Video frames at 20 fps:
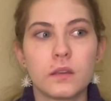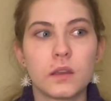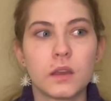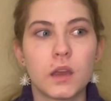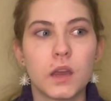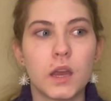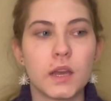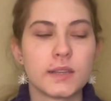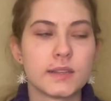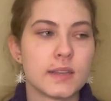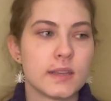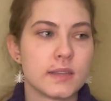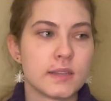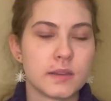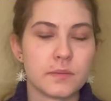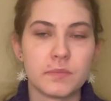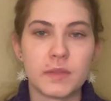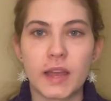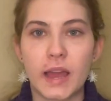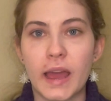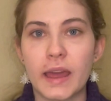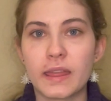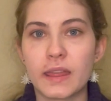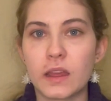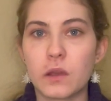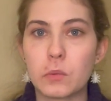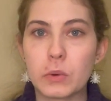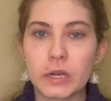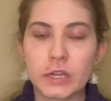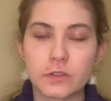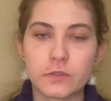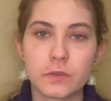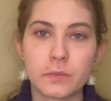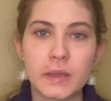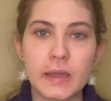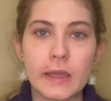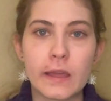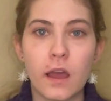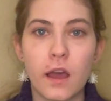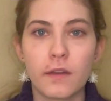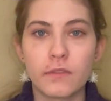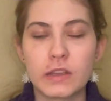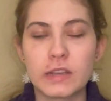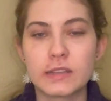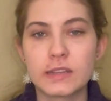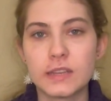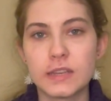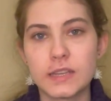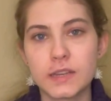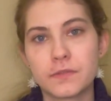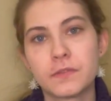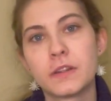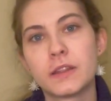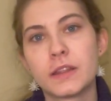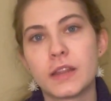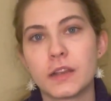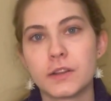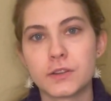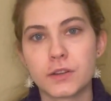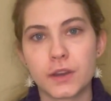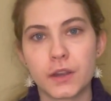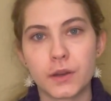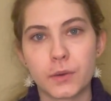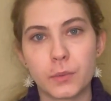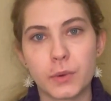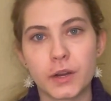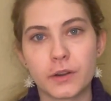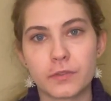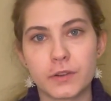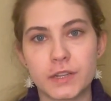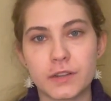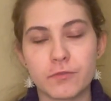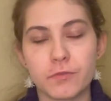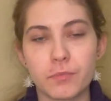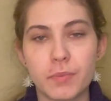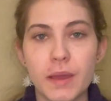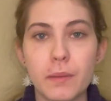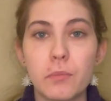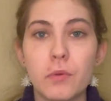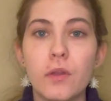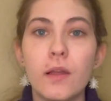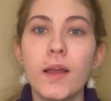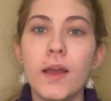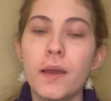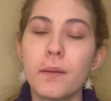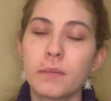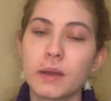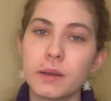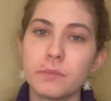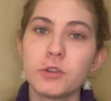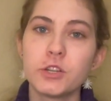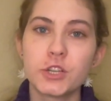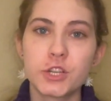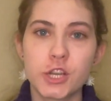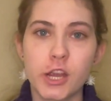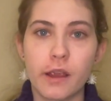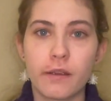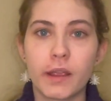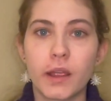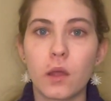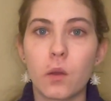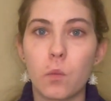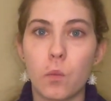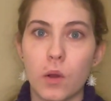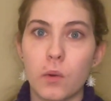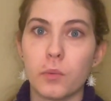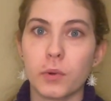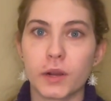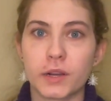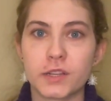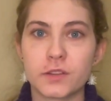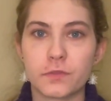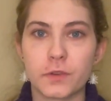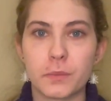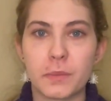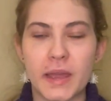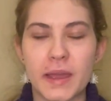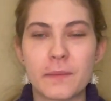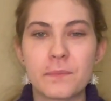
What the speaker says: a system that I think works for me. Obviously, different things are going to work for different people, but I'm just sharing what works for me.